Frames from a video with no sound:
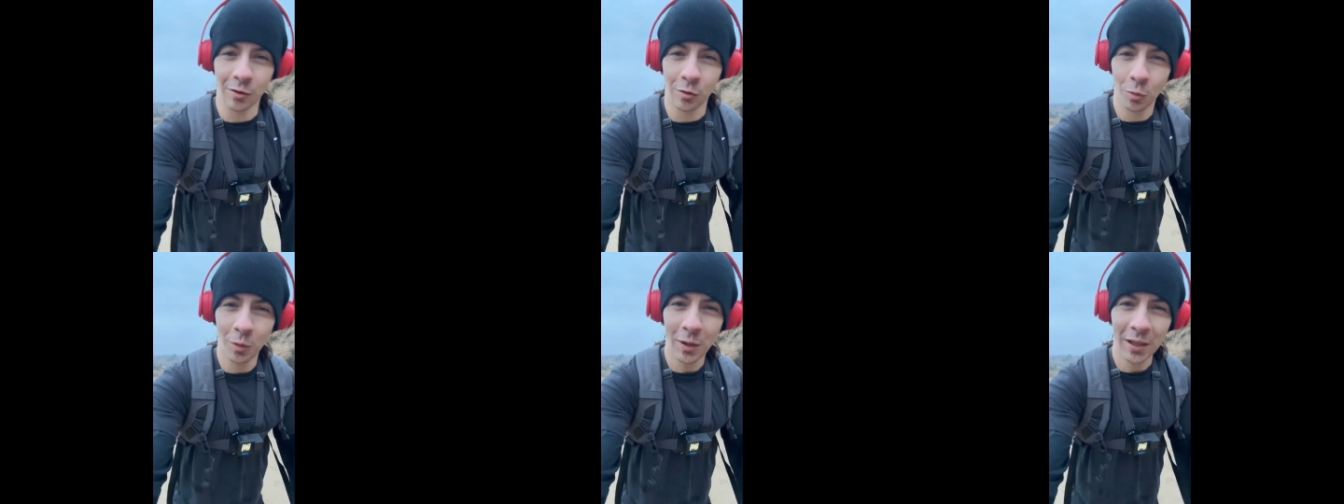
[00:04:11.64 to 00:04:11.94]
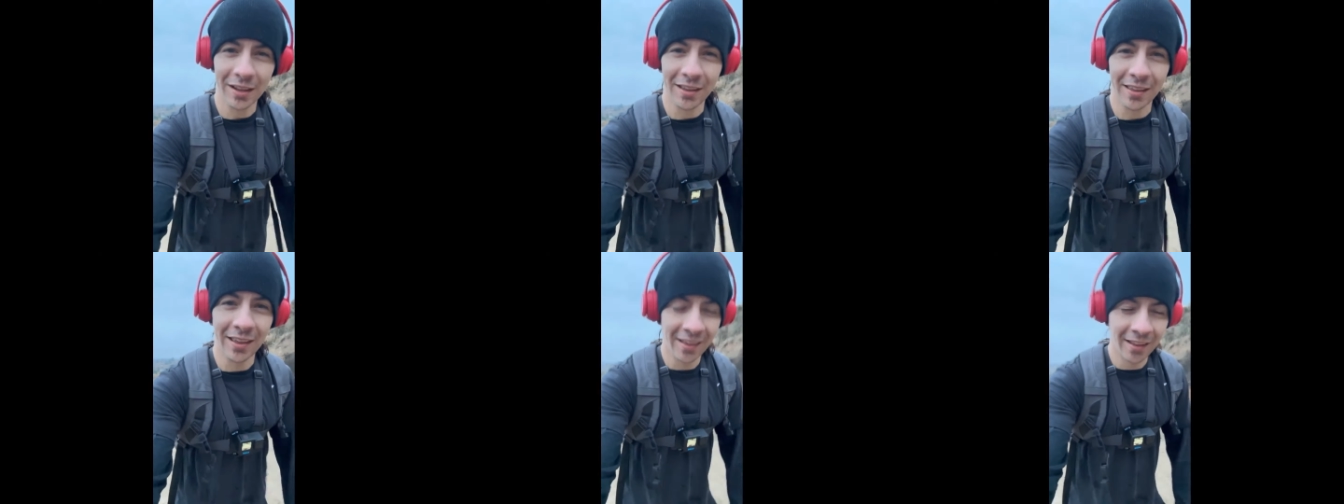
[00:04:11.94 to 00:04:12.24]

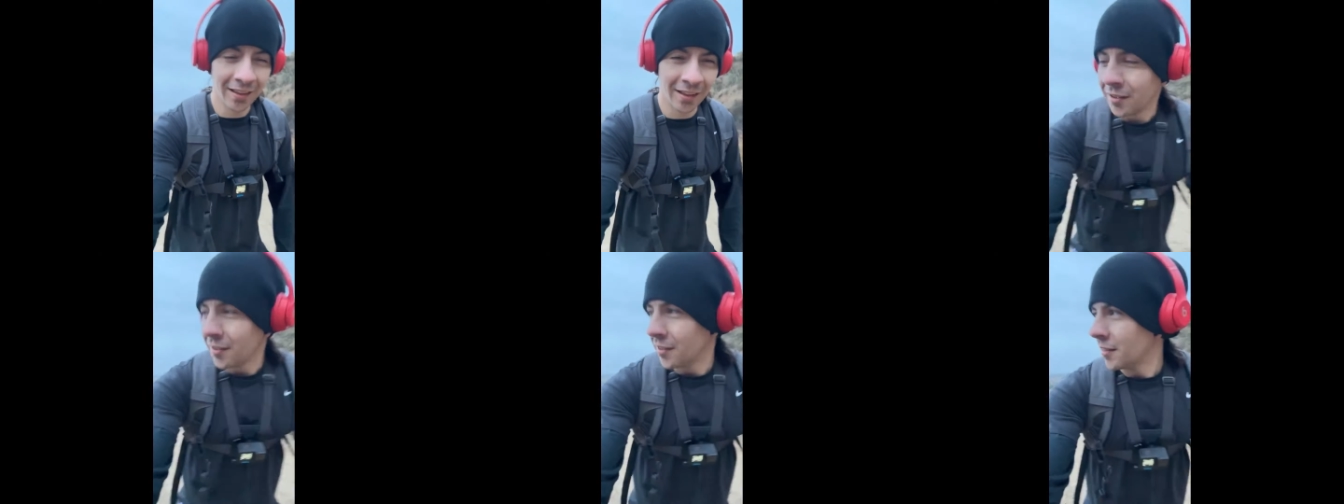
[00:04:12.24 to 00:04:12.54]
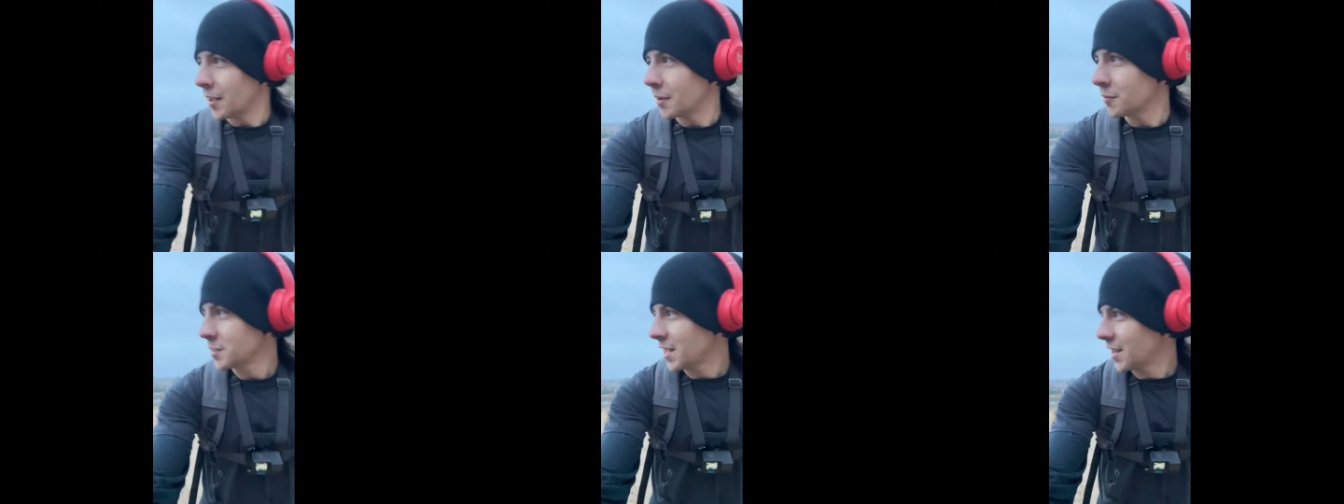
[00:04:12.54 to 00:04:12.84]
quick.
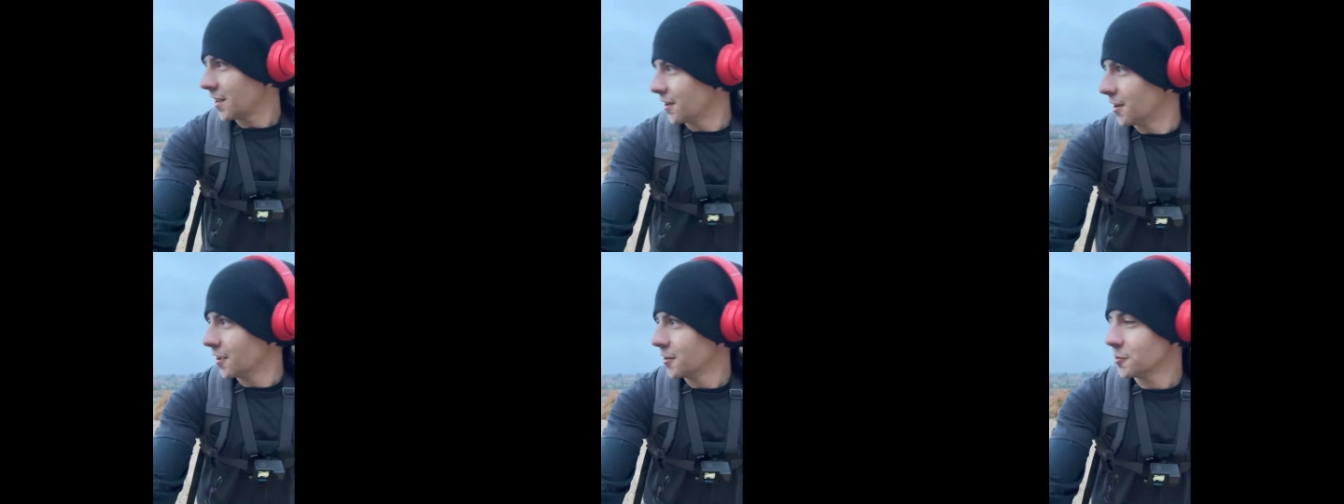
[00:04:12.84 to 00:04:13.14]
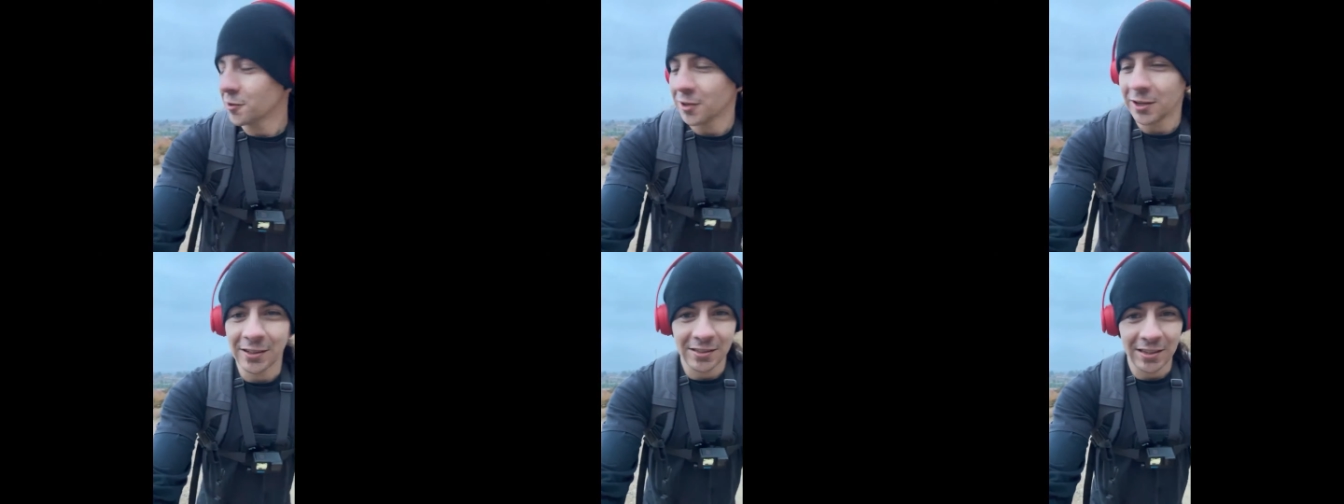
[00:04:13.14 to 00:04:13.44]
I was at
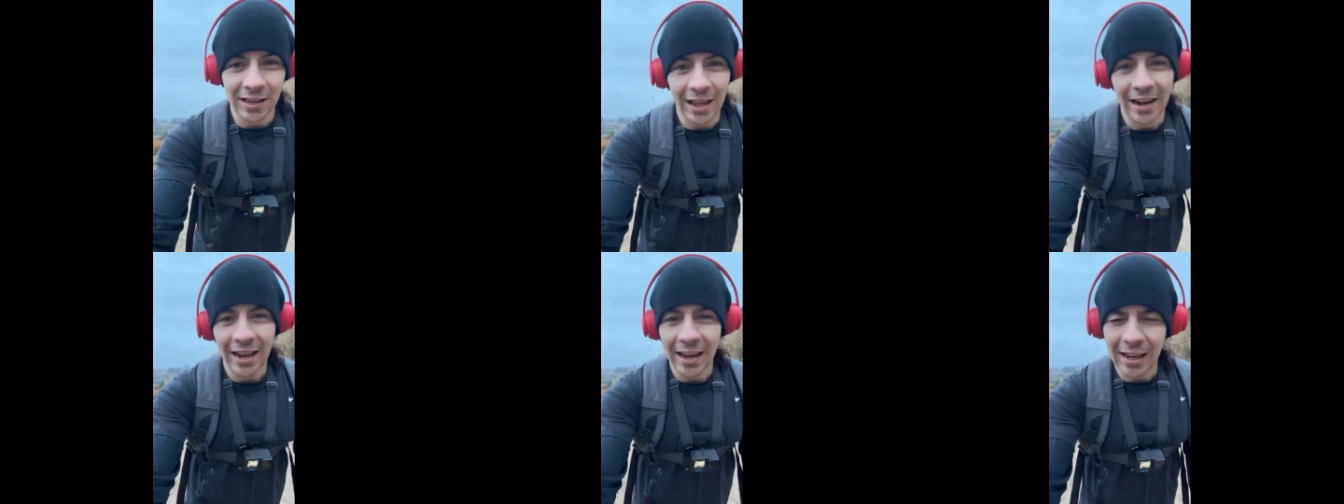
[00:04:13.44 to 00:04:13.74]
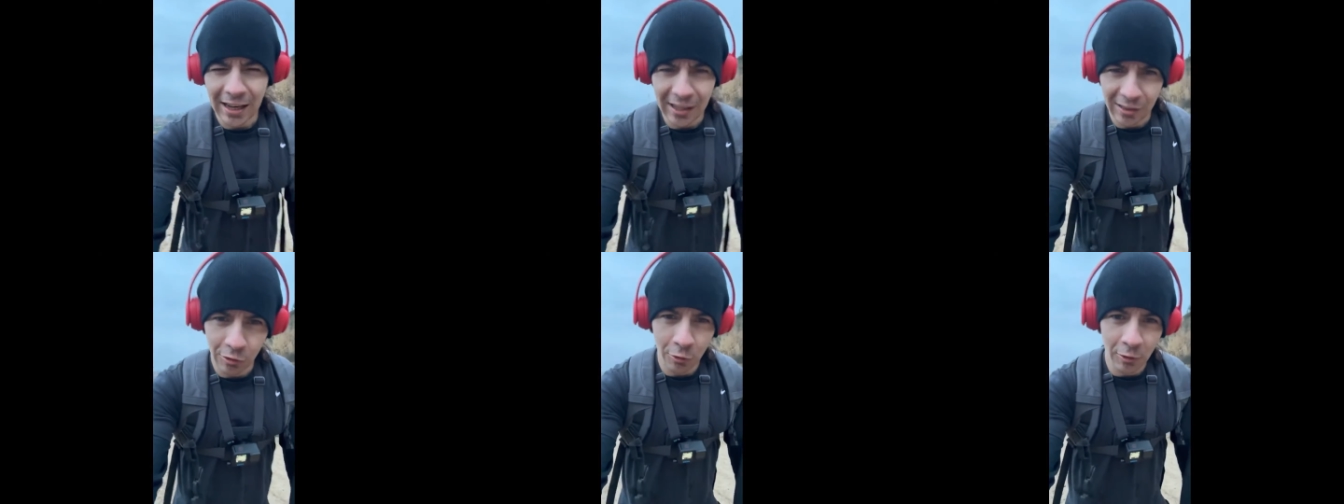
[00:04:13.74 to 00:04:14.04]
100, it's at
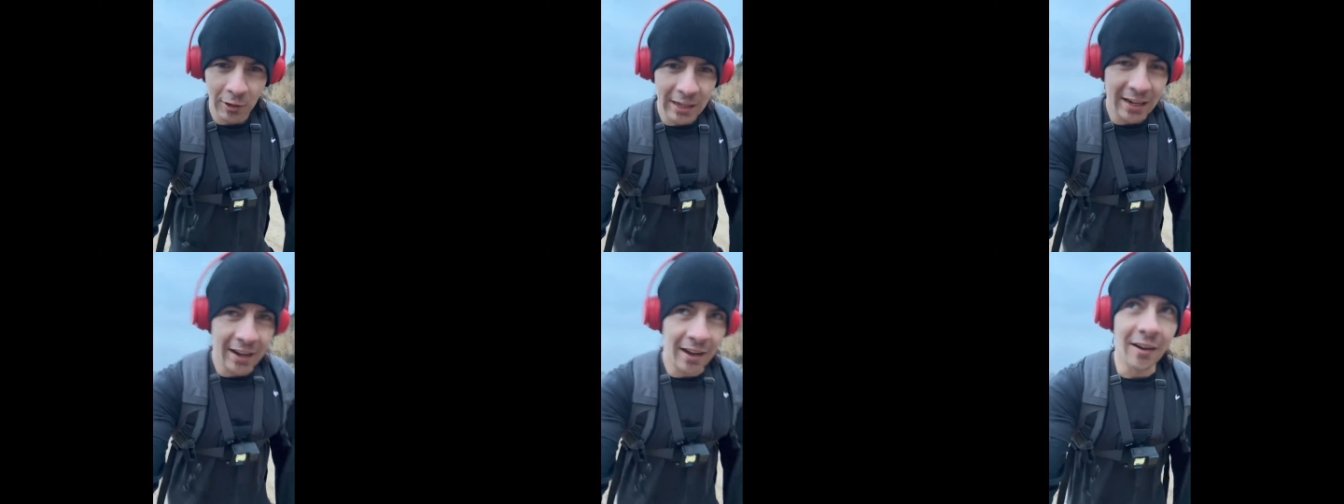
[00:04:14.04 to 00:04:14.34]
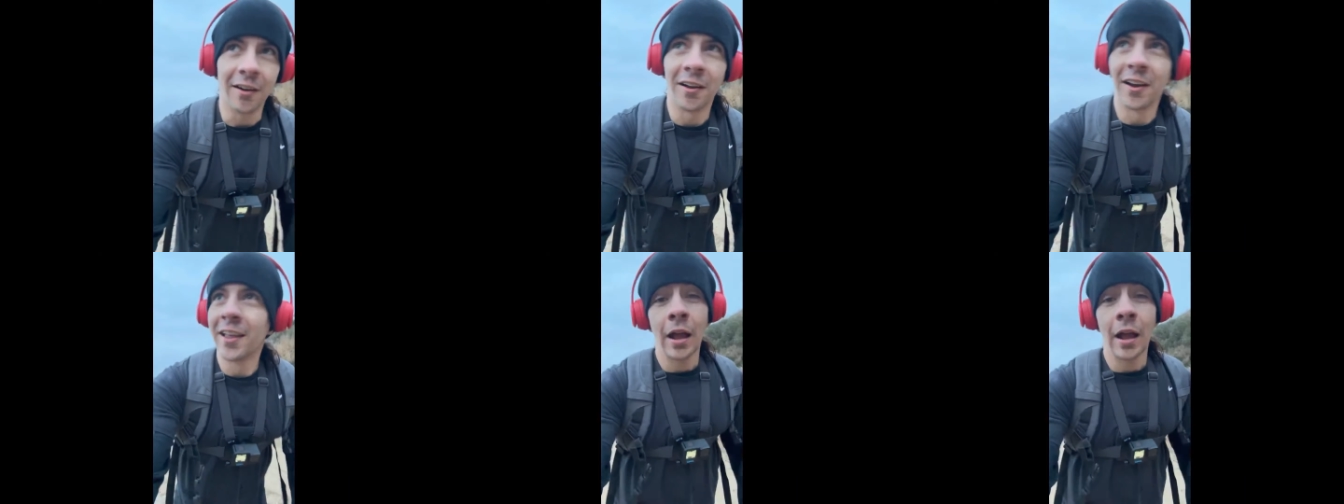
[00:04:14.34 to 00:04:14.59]
83 now.